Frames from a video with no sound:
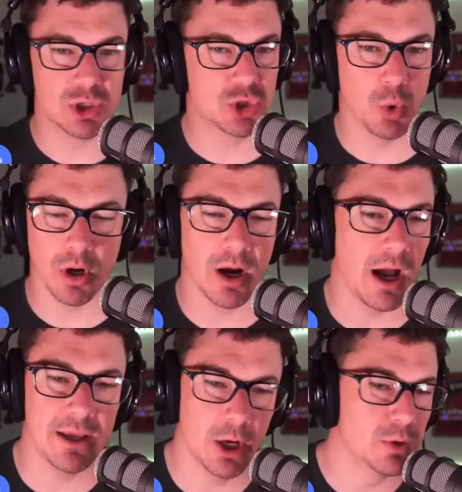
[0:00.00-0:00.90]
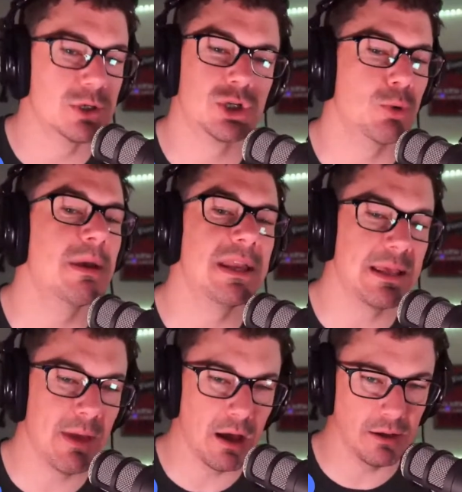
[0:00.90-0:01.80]
Sure. Shoot me an
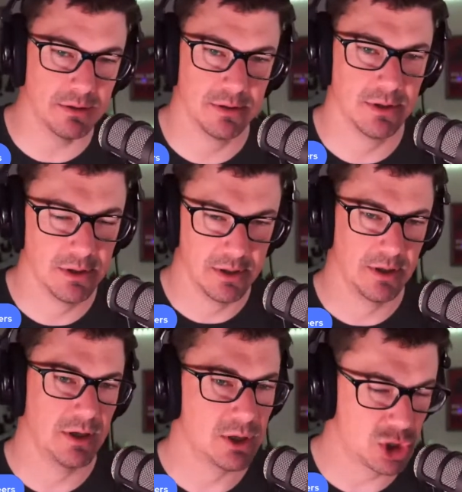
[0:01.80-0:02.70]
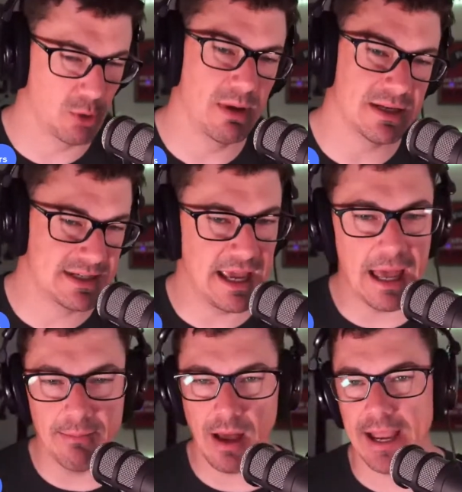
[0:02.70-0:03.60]
email, shoot me a
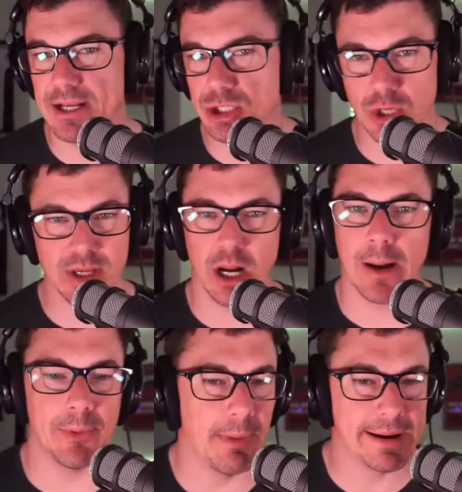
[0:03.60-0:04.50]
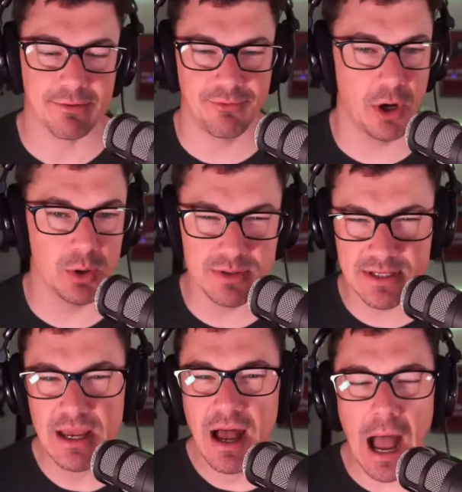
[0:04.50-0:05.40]
DM. I can show you a couple microphones.
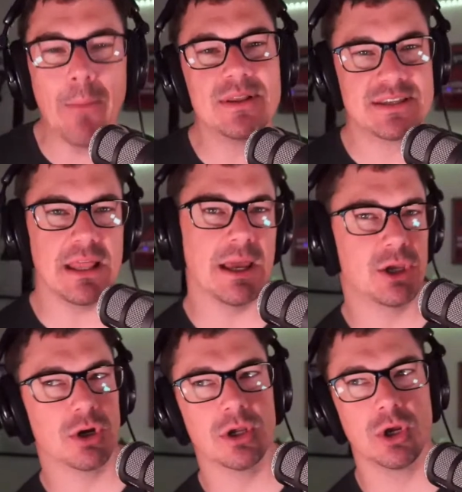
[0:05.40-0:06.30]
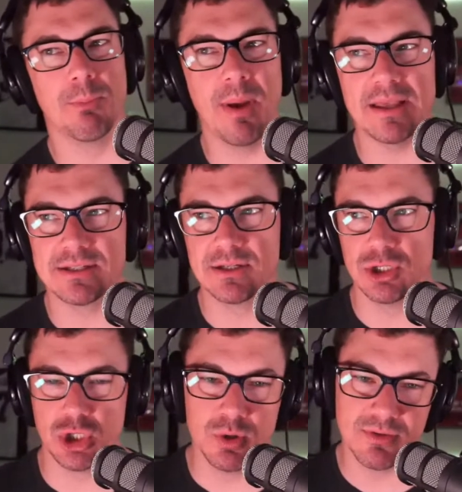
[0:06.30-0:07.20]
I would say like your best
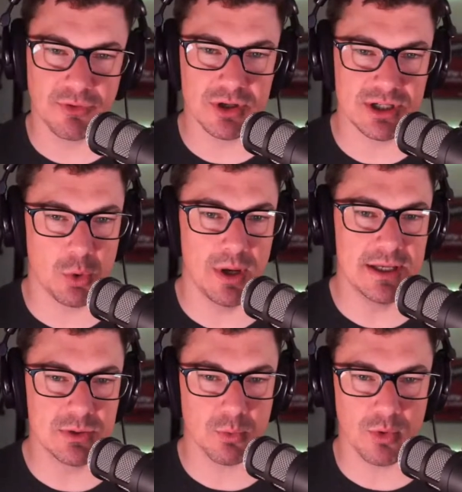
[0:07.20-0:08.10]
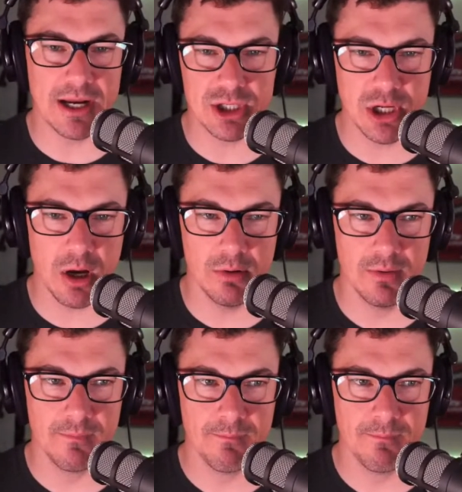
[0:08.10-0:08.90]
juice versus squeeze ratio,